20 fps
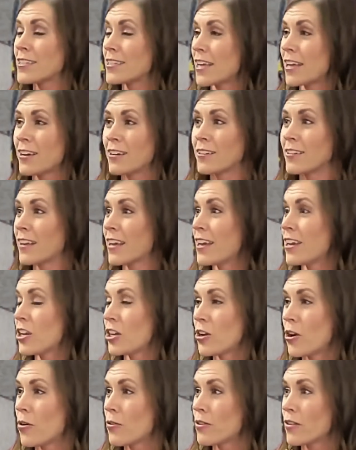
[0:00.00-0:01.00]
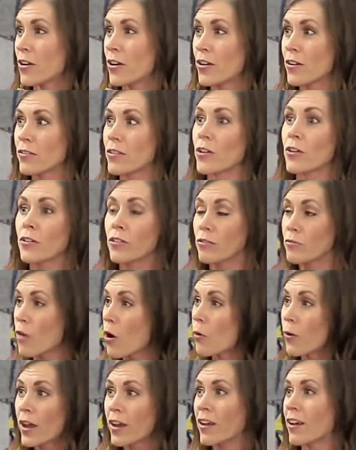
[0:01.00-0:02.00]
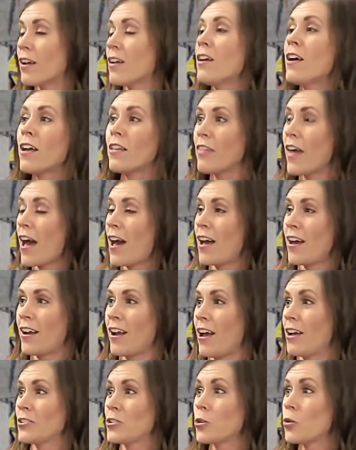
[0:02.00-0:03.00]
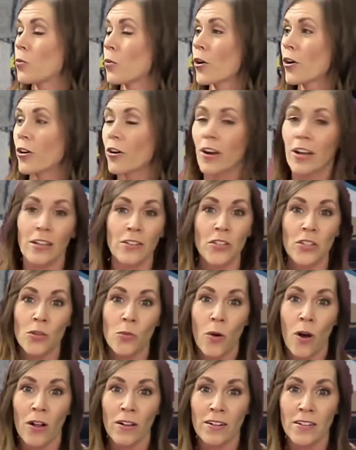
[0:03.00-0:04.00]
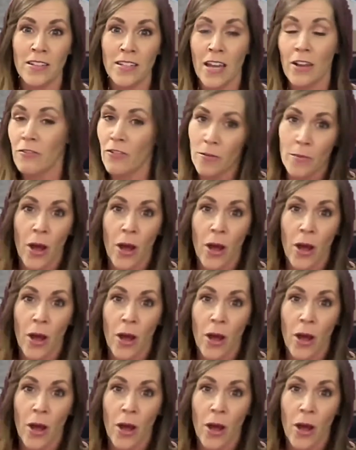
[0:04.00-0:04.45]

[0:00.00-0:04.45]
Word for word: suddenly, mm-hmm. you know, they're they're throwing that adult worker against the wall and saying, mm-hmm.